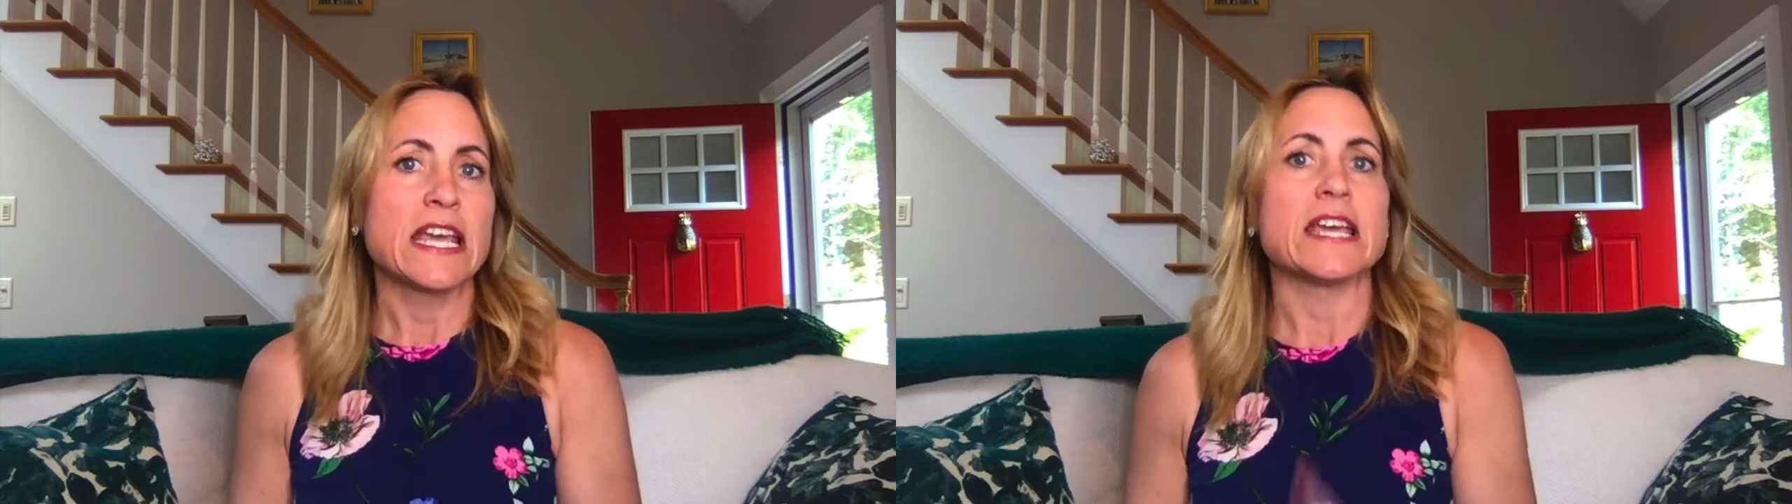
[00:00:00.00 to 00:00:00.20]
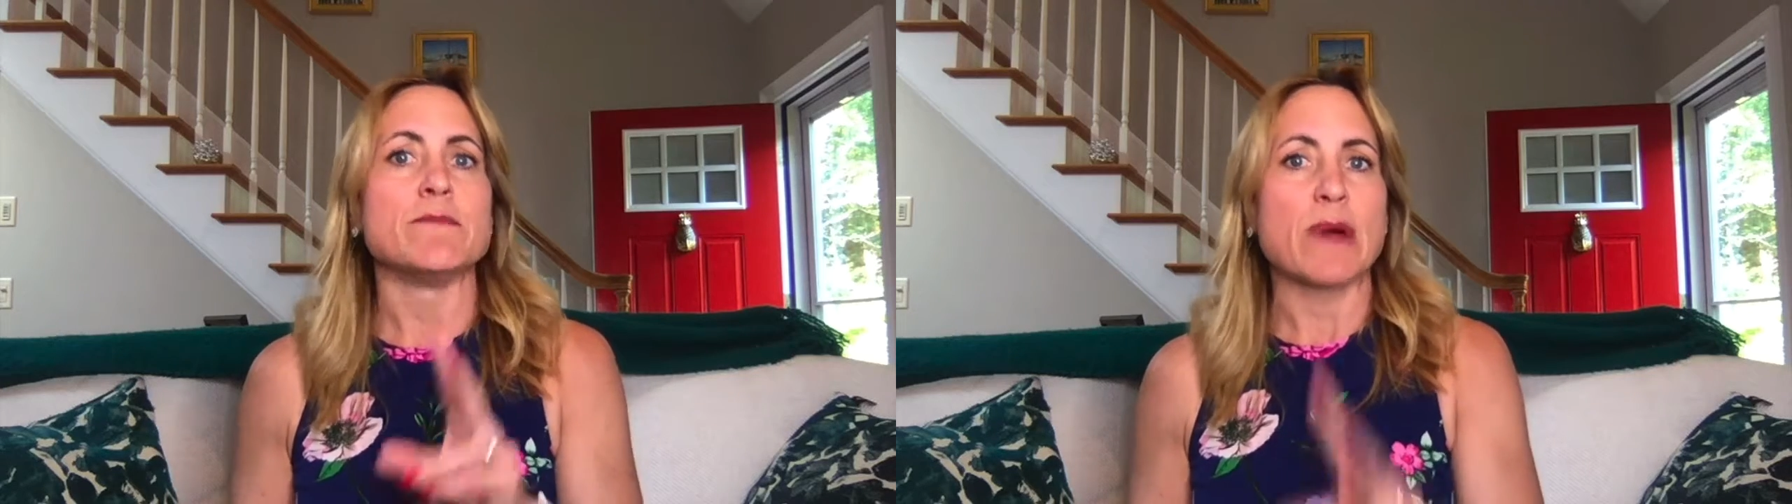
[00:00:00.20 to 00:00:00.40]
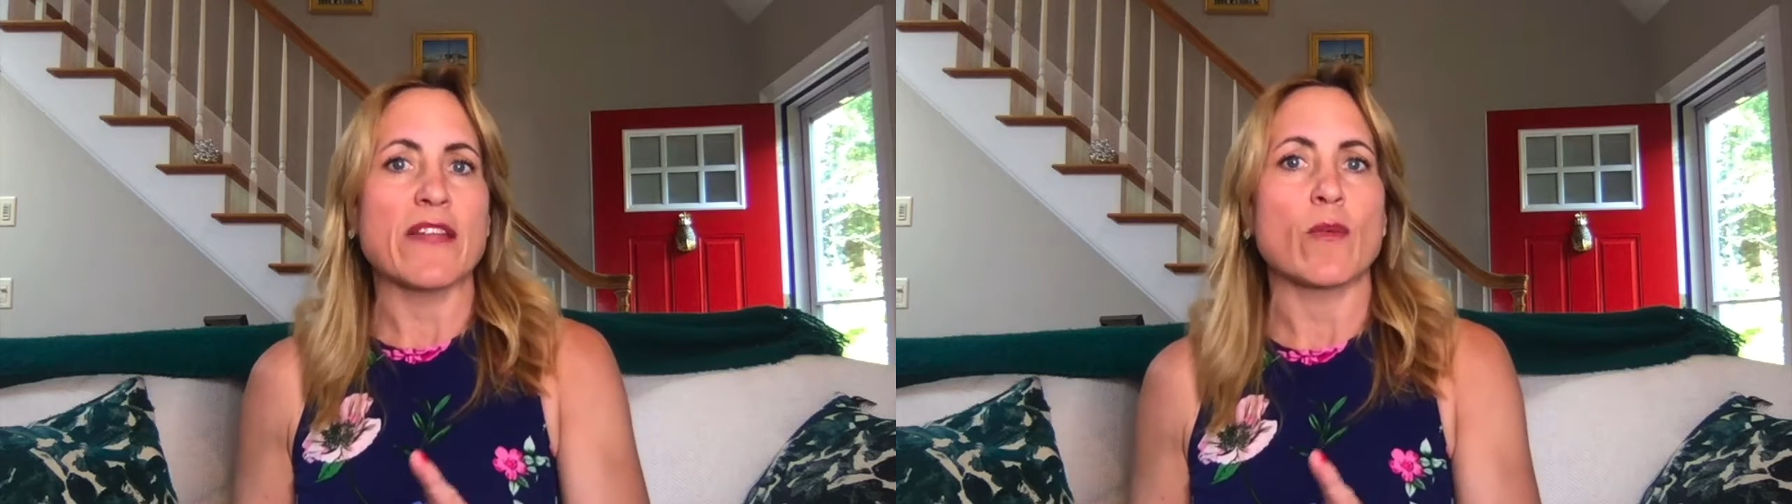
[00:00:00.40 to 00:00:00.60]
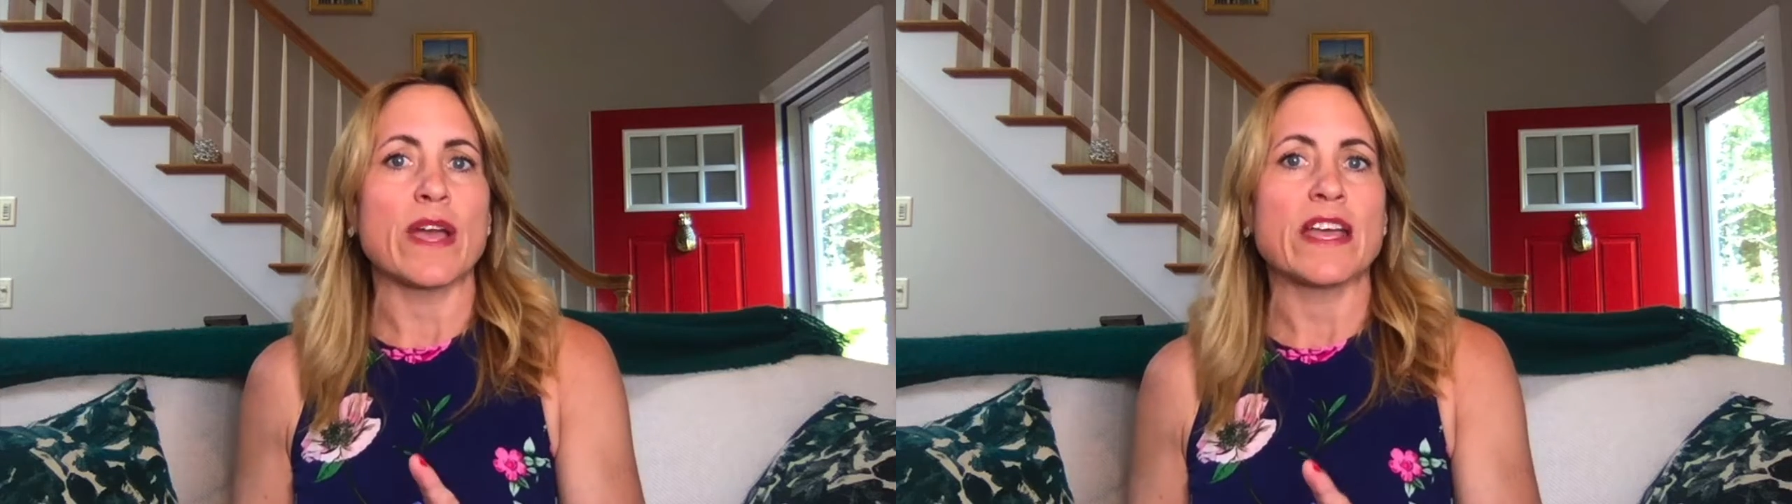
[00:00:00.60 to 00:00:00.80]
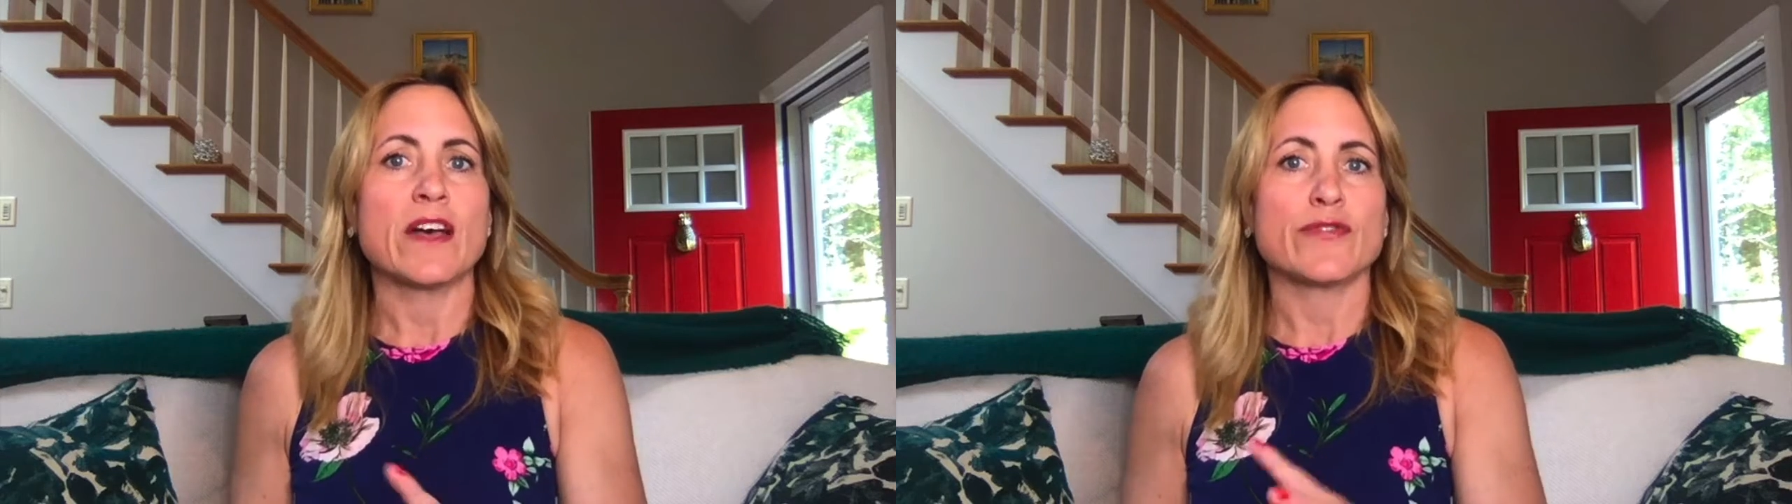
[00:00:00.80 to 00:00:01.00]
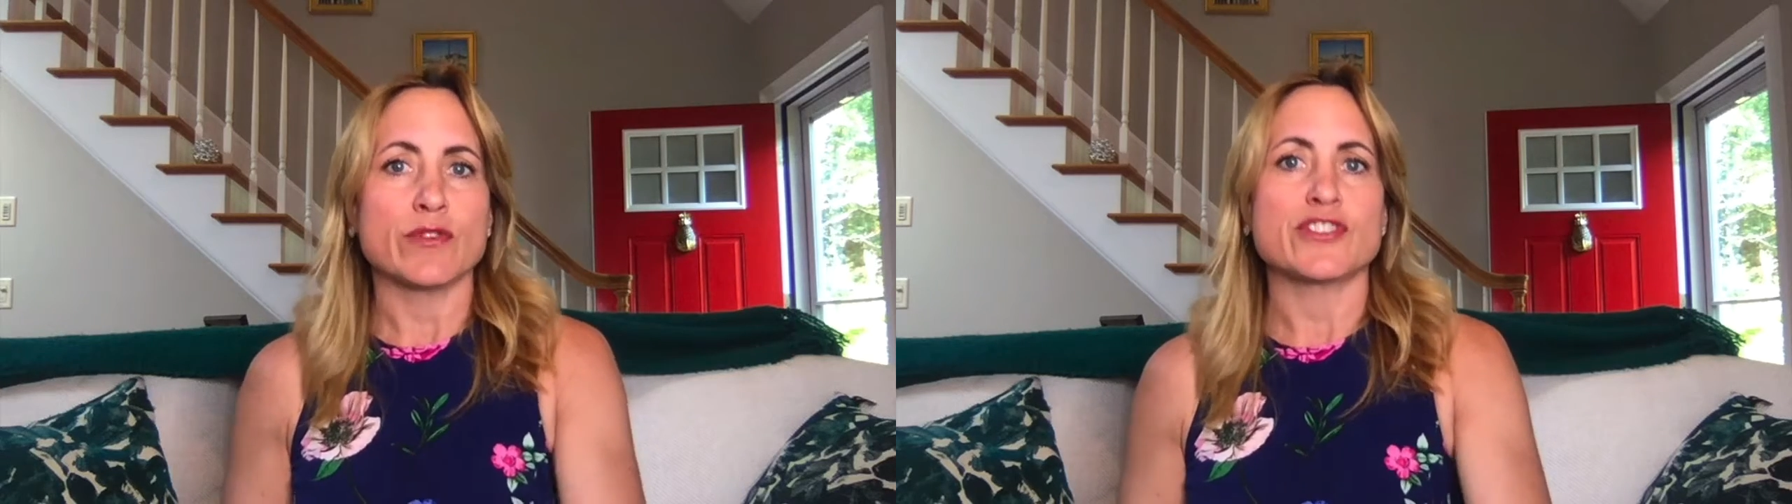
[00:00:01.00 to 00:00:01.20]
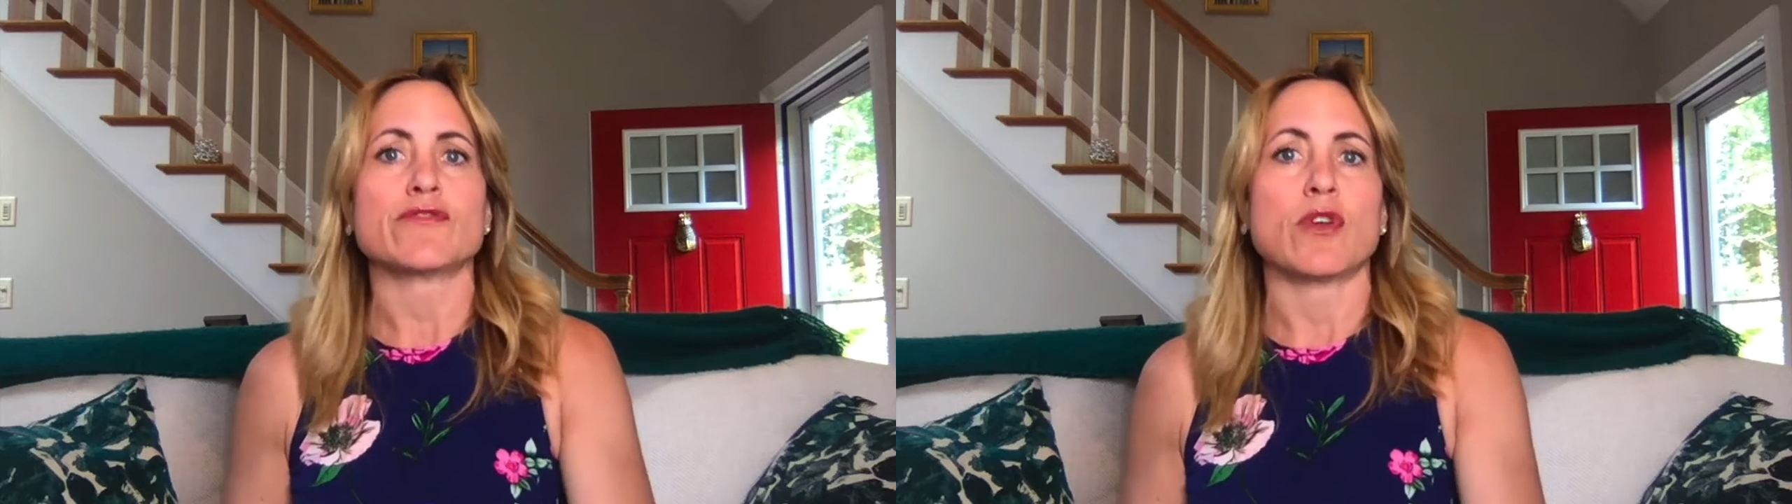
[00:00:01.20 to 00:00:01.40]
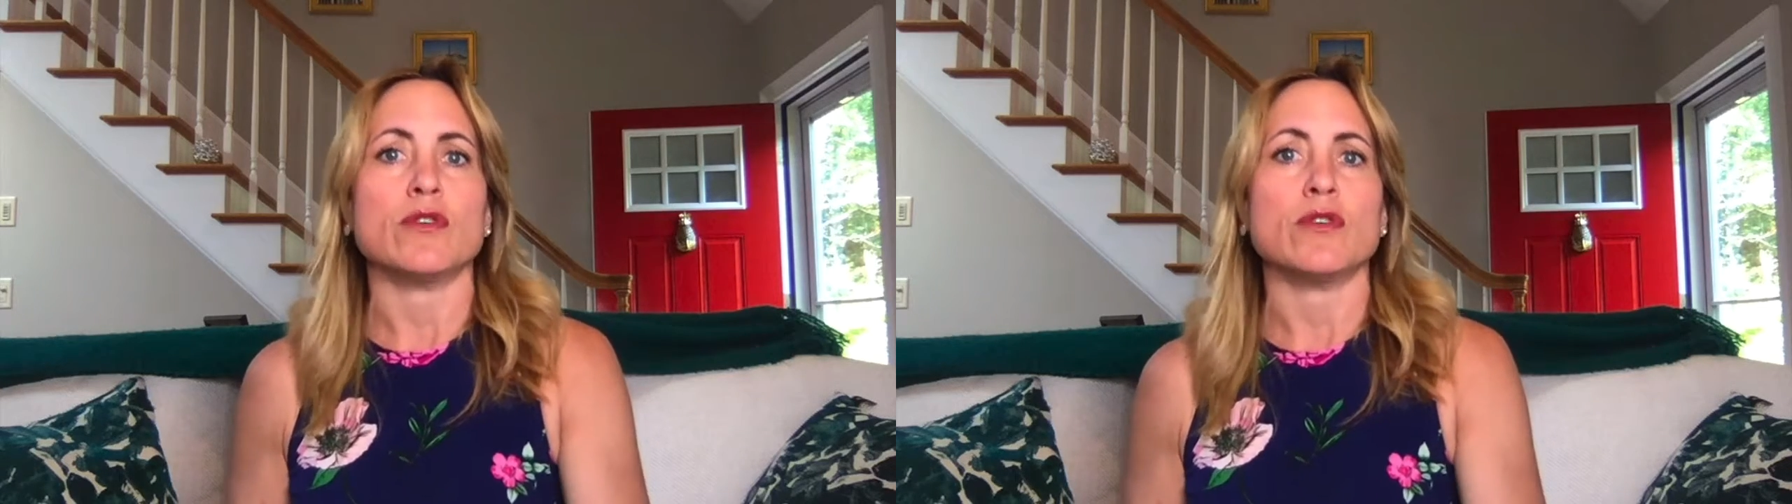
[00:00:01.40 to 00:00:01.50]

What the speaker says: And by the way, those are your